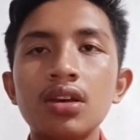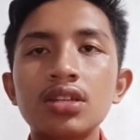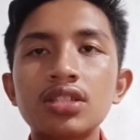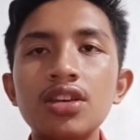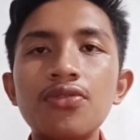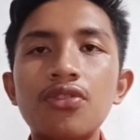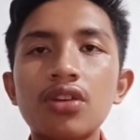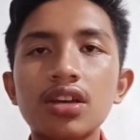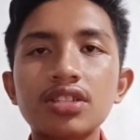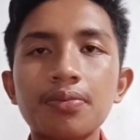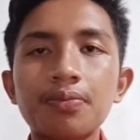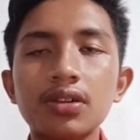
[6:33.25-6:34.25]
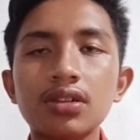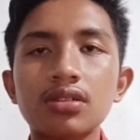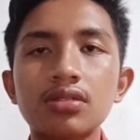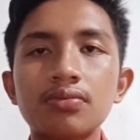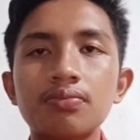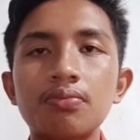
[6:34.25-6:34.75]
See, for example,
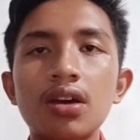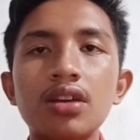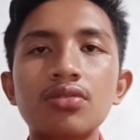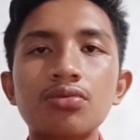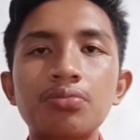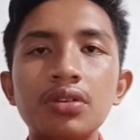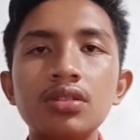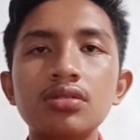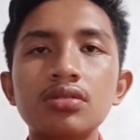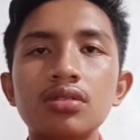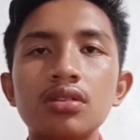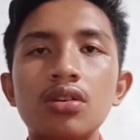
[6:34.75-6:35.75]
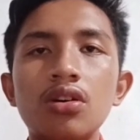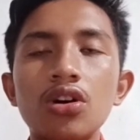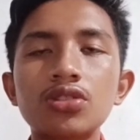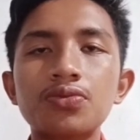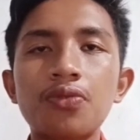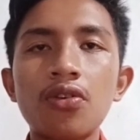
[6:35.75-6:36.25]
by Rubin,
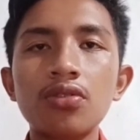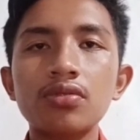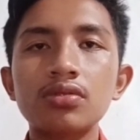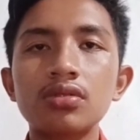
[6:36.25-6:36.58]
Oxford,